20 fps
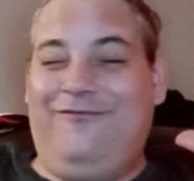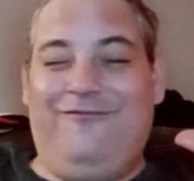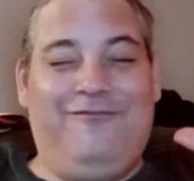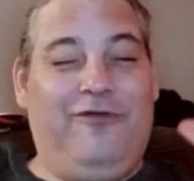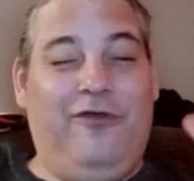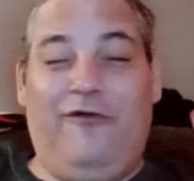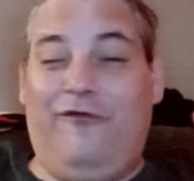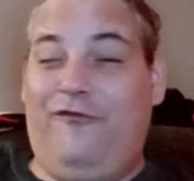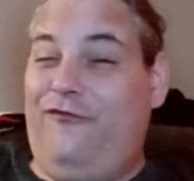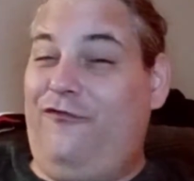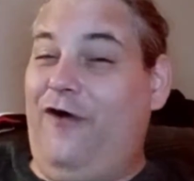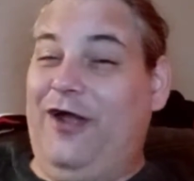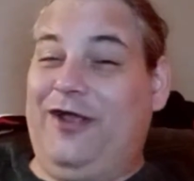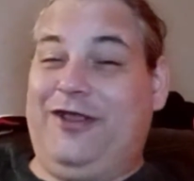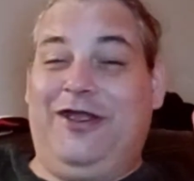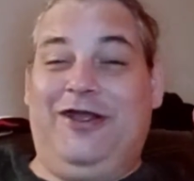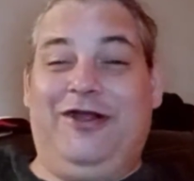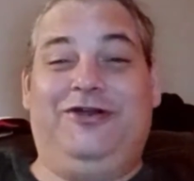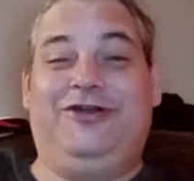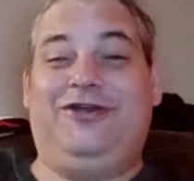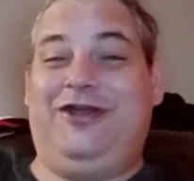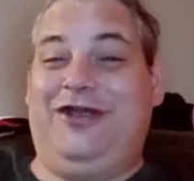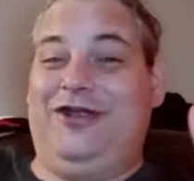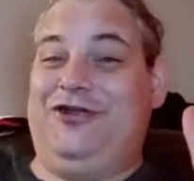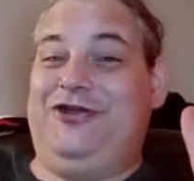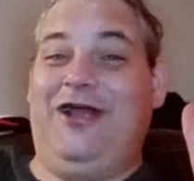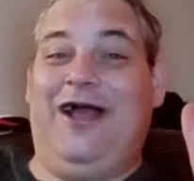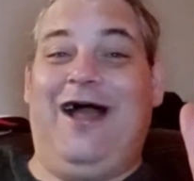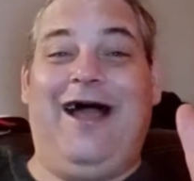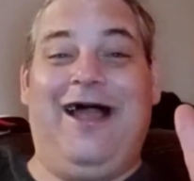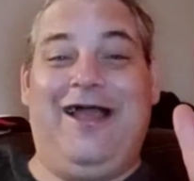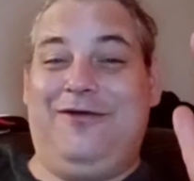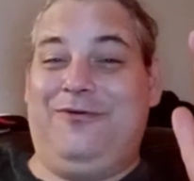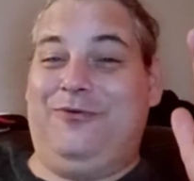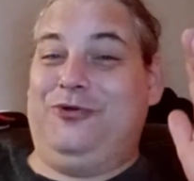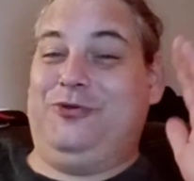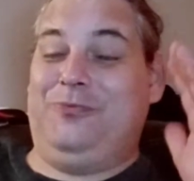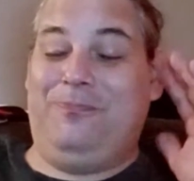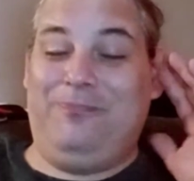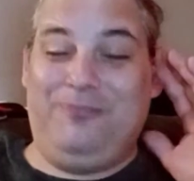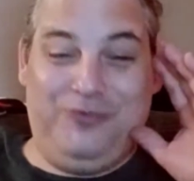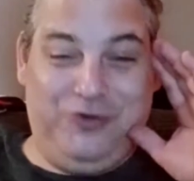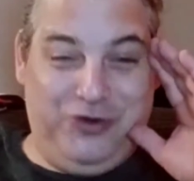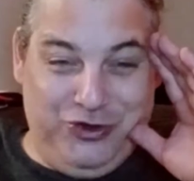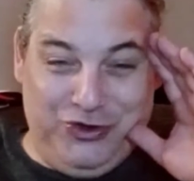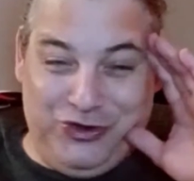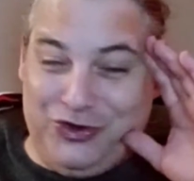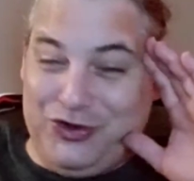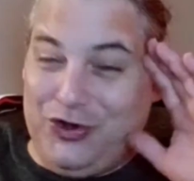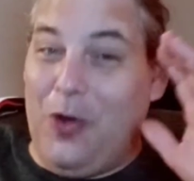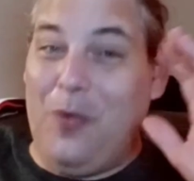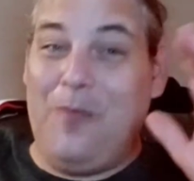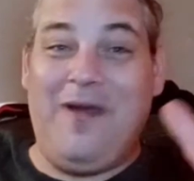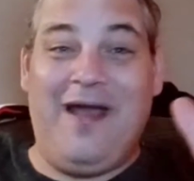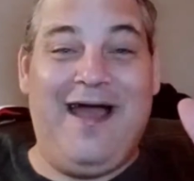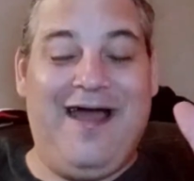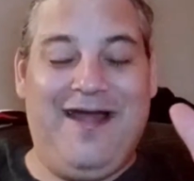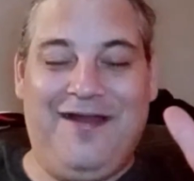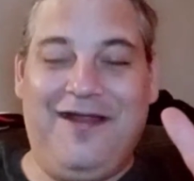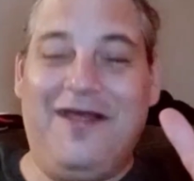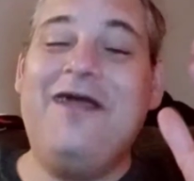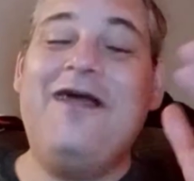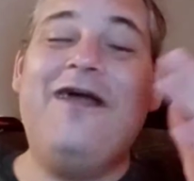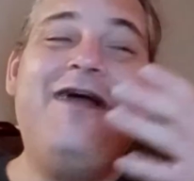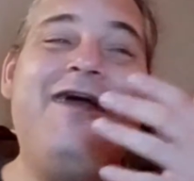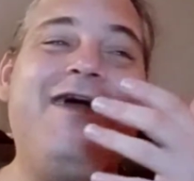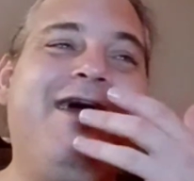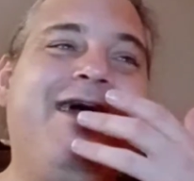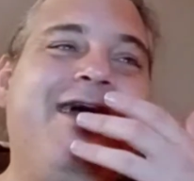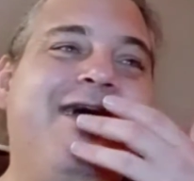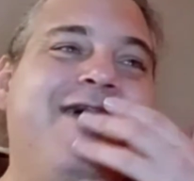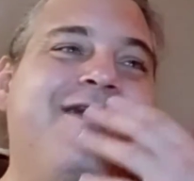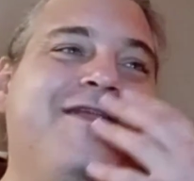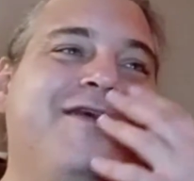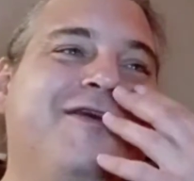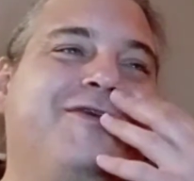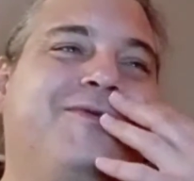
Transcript: fucking CGI was just so bad in this